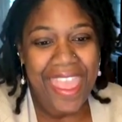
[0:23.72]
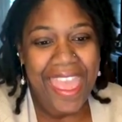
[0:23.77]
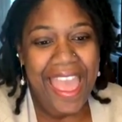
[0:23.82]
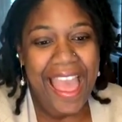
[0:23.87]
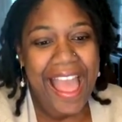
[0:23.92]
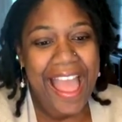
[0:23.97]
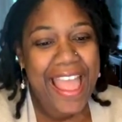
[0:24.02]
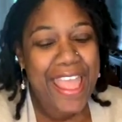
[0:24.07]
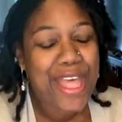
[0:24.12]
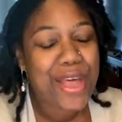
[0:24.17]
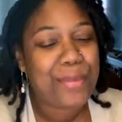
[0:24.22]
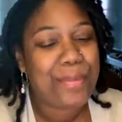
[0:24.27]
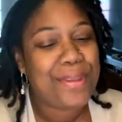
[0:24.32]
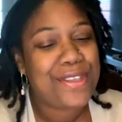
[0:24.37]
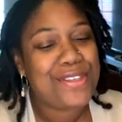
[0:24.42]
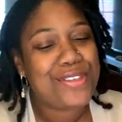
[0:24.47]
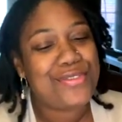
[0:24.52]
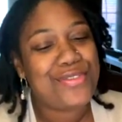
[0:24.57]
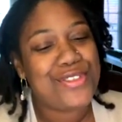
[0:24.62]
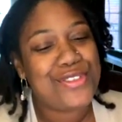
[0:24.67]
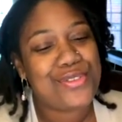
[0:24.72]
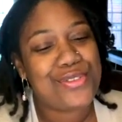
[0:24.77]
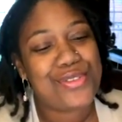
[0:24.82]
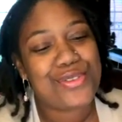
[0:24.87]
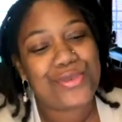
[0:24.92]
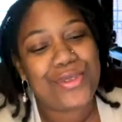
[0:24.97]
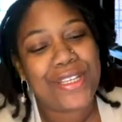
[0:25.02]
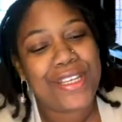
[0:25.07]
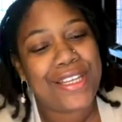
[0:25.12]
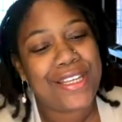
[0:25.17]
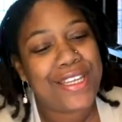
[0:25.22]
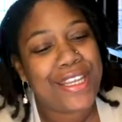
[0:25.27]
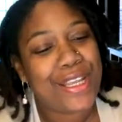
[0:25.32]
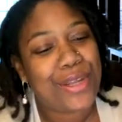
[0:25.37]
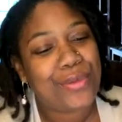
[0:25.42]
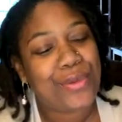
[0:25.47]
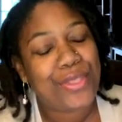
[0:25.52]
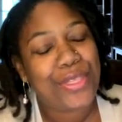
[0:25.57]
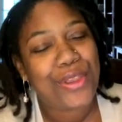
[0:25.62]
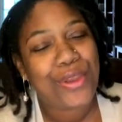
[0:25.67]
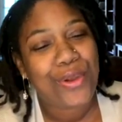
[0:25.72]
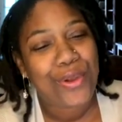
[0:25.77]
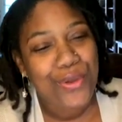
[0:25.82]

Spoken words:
I help individuals reconnect with their